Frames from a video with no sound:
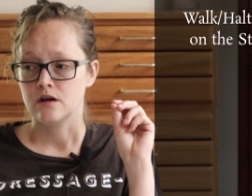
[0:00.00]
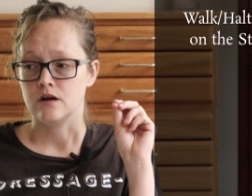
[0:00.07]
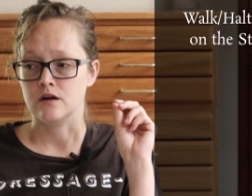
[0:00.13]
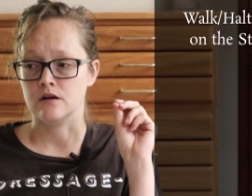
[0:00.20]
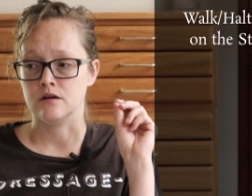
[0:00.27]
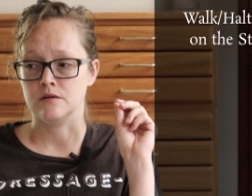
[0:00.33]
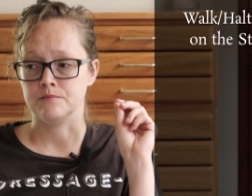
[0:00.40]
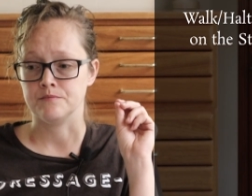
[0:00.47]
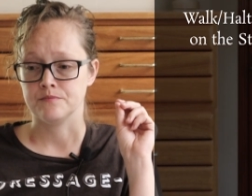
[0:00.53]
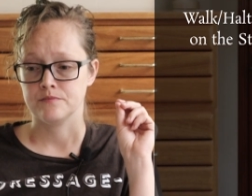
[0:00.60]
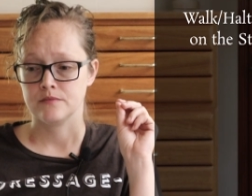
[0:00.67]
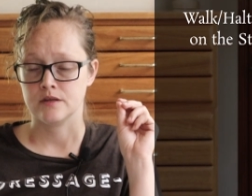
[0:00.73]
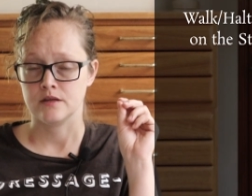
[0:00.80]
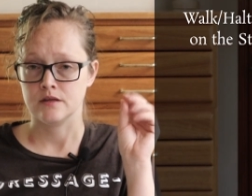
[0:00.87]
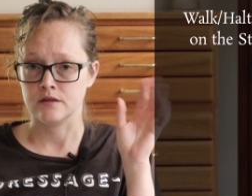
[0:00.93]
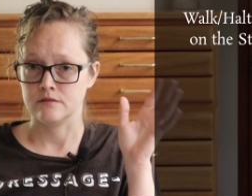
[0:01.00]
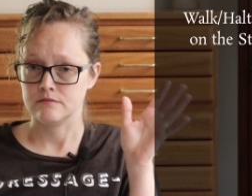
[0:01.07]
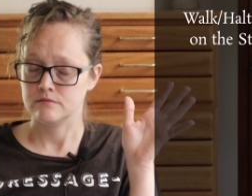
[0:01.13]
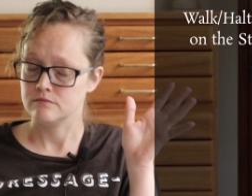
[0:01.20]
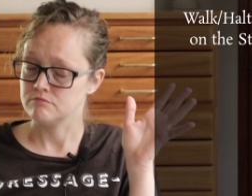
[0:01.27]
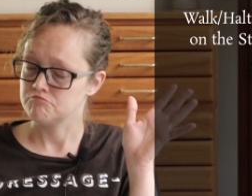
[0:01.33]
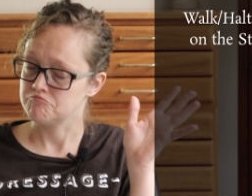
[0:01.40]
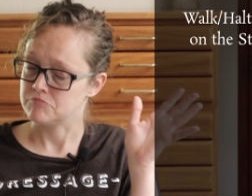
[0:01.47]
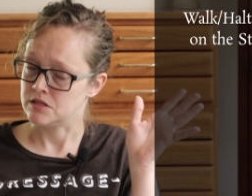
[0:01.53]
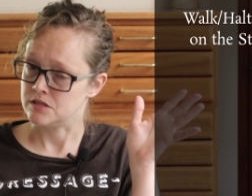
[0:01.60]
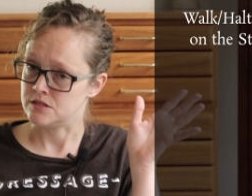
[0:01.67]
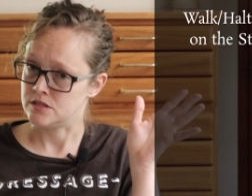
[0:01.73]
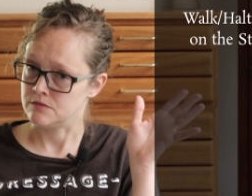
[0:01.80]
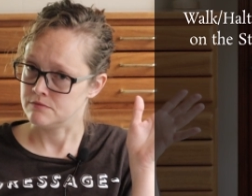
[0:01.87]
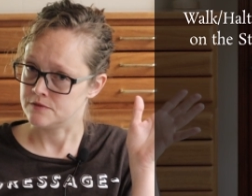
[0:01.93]

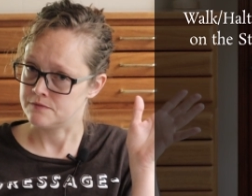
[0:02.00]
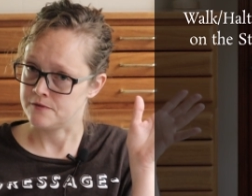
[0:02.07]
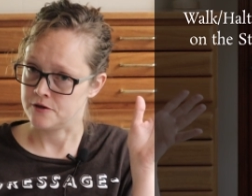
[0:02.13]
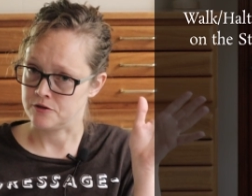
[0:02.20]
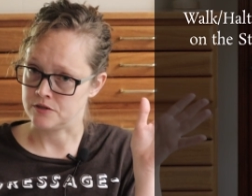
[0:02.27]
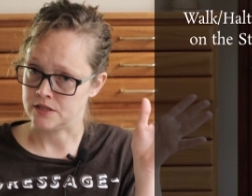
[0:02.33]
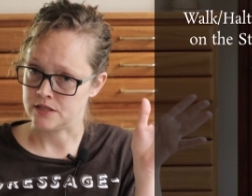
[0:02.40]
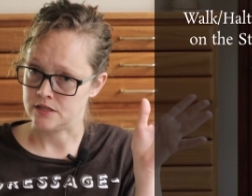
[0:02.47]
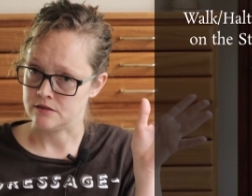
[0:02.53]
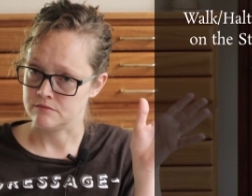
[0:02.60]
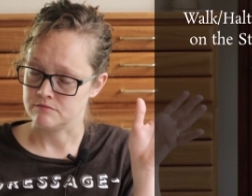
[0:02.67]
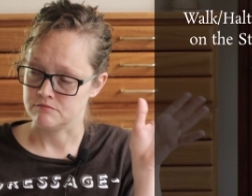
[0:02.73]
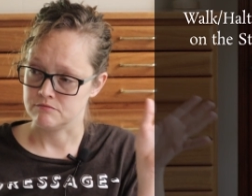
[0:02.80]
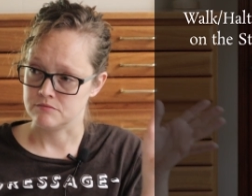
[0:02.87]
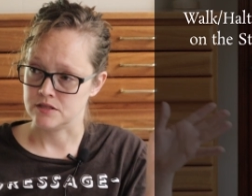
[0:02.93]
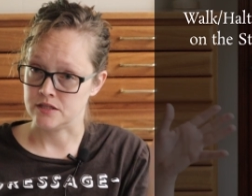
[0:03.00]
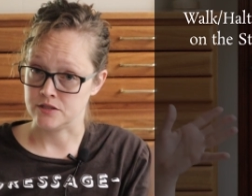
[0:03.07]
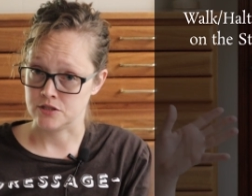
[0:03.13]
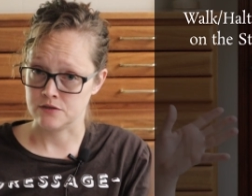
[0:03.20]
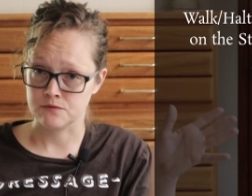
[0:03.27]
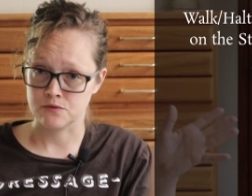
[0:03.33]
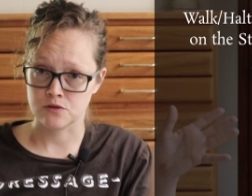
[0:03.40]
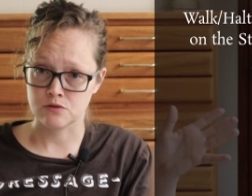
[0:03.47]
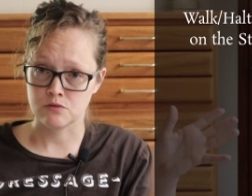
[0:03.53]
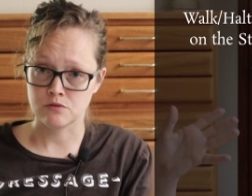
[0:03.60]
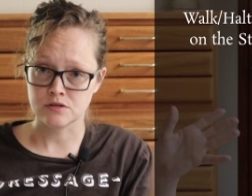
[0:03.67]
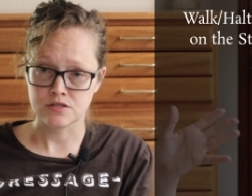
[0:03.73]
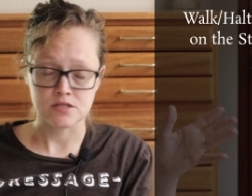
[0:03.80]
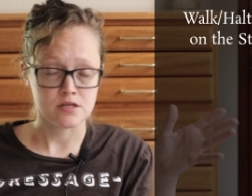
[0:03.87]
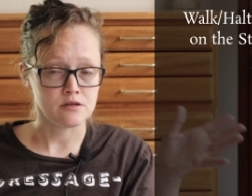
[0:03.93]
It seems fairly easy for the
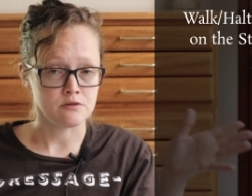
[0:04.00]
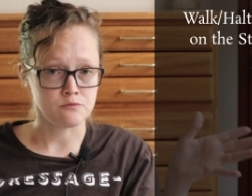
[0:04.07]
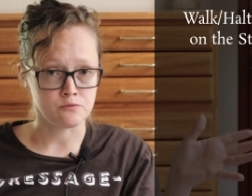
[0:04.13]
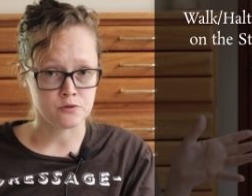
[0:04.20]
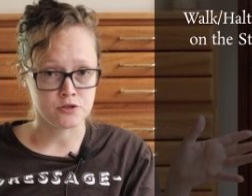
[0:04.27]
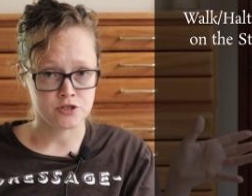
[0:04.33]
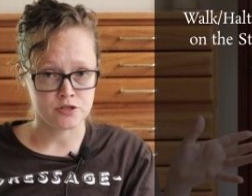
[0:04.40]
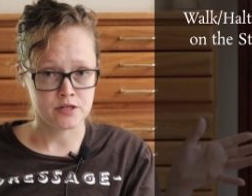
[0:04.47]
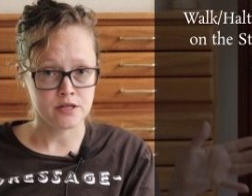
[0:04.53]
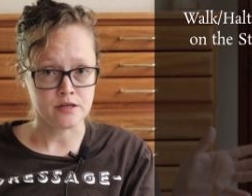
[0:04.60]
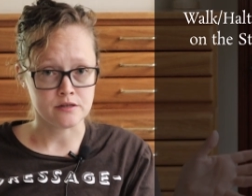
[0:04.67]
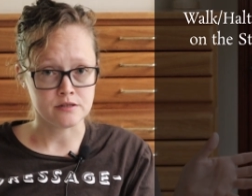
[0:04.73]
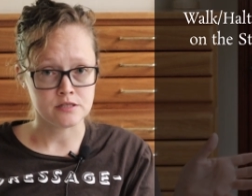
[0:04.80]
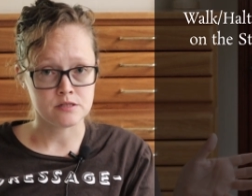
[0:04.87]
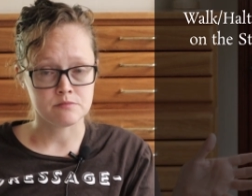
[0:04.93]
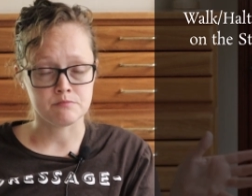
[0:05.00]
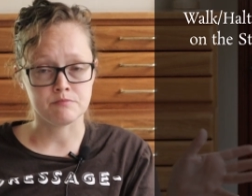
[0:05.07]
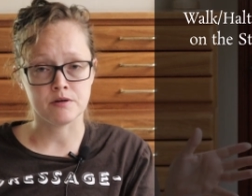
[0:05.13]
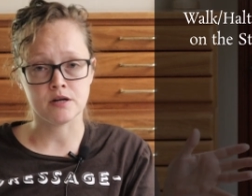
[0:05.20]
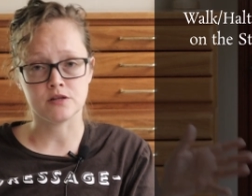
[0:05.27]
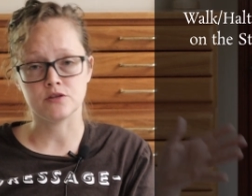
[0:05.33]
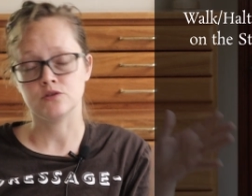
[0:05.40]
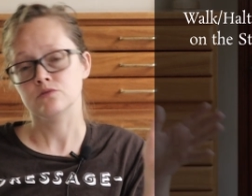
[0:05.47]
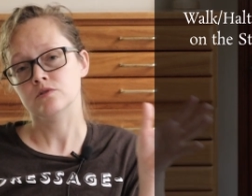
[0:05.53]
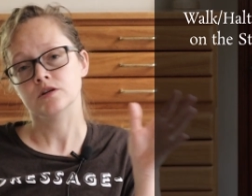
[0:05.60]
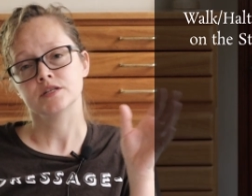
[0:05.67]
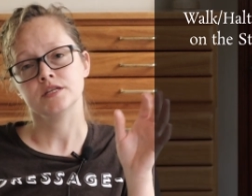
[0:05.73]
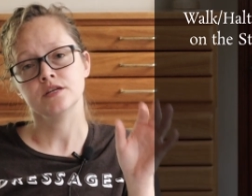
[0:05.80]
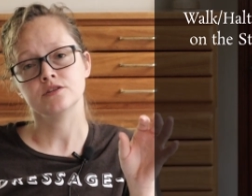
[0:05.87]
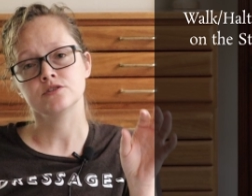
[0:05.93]
horse, and which it is, but you are
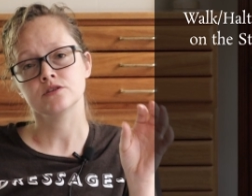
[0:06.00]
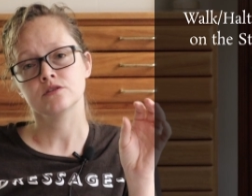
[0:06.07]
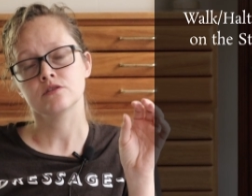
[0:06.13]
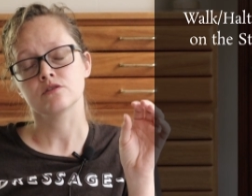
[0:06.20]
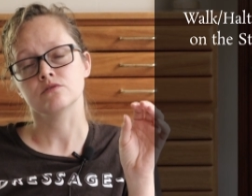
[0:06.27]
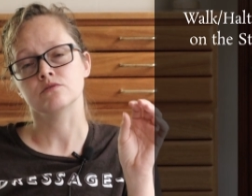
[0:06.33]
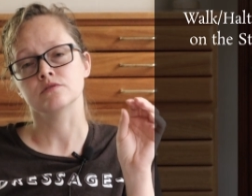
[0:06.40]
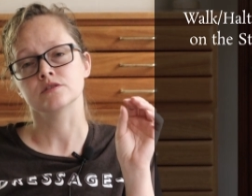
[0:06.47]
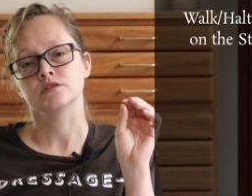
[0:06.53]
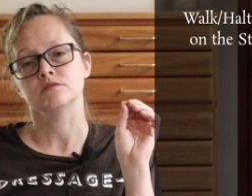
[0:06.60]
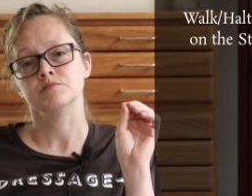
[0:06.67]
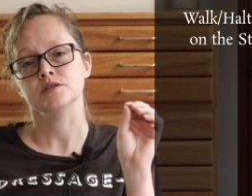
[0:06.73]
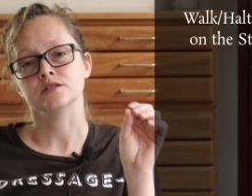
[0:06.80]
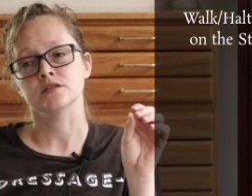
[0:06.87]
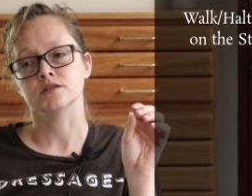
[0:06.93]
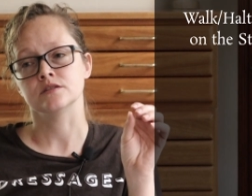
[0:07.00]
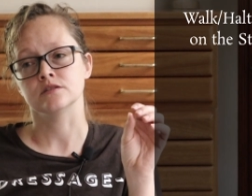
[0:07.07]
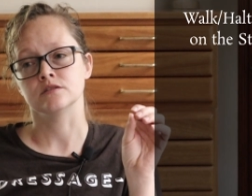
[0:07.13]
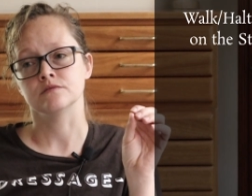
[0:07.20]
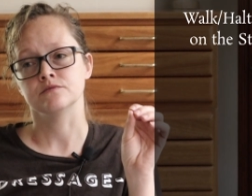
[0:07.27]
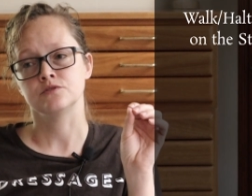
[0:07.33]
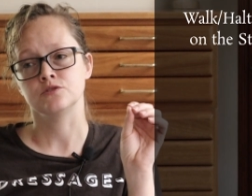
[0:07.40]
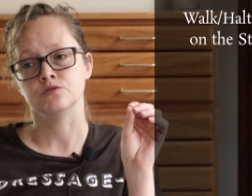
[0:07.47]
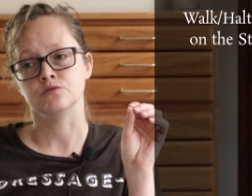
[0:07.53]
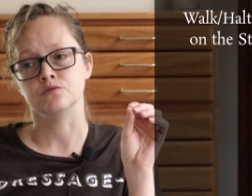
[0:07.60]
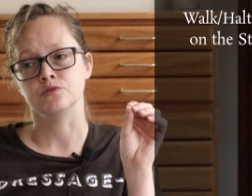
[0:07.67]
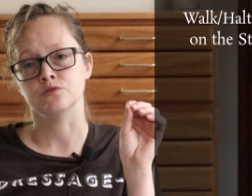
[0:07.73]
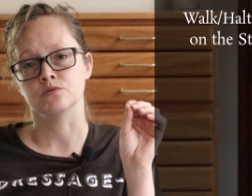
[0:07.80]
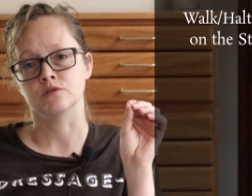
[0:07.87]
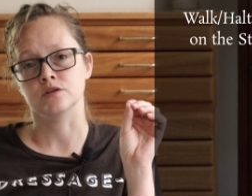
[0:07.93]
teaching the horse to be sensitive to
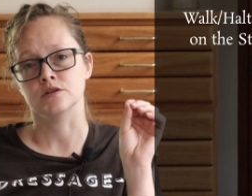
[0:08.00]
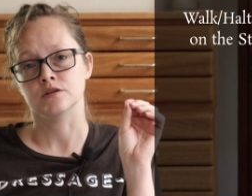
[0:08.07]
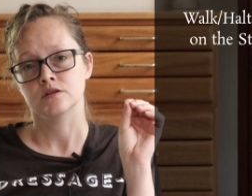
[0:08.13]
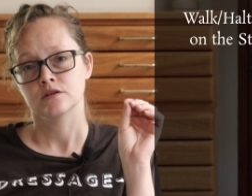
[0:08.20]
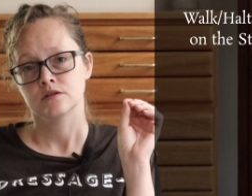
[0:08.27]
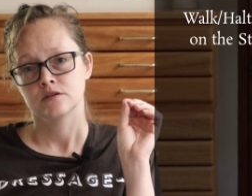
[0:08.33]
your